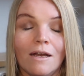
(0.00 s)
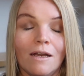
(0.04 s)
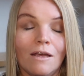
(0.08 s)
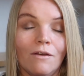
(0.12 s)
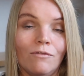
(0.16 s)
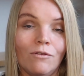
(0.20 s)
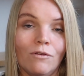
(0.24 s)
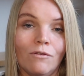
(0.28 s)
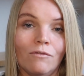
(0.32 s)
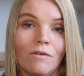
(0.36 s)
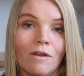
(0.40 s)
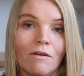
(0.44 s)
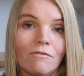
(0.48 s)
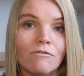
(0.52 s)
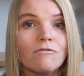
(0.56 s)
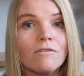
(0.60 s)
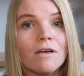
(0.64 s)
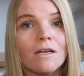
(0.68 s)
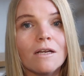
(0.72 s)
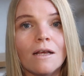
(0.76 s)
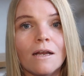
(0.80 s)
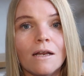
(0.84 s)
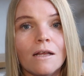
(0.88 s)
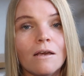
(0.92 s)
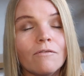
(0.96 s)
If you've never
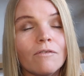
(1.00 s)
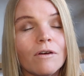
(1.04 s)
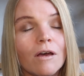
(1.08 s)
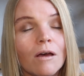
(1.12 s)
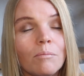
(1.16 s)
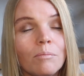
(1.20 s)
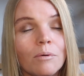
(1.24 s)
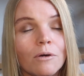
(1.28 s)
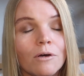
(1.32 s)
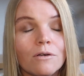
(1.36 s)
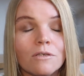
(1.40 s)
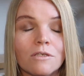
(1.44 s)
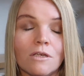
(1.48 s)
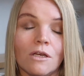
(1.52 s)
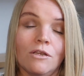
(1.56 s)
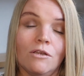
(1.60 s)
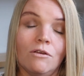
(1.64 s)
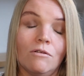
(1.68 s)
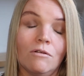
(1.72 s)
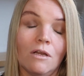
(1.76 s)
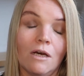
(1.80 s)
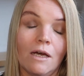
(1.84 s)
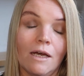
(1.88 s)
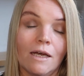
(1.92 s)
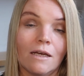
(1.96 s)
read any of her books and you
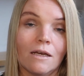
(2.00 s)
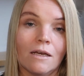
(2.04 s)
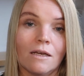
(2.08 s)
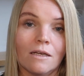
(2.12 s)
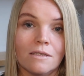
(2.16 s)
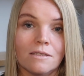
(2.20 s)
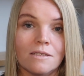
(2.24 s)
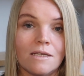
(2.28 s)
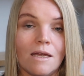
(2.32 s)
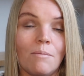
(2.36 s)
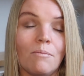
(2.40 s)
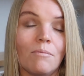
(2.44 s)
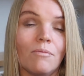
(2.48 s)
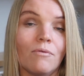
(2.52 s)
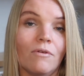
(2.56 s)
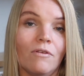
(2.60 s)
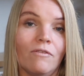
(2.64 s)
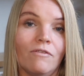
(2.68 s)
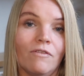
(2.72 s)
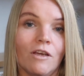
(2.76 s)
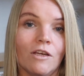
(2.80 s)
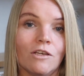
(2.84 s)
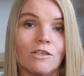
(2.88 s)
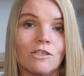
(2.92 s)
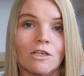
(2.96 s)
like contemporary
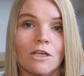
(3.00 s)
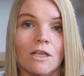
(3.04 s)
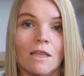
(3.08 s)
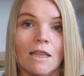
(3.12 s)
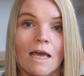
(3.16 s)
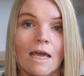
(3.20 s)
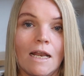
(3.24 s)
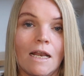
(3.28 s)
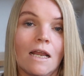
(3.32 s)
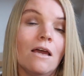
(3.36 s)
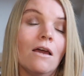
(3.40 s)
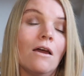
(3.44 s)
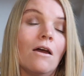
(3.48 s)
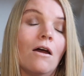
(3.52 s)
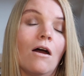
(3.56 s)
fiction, then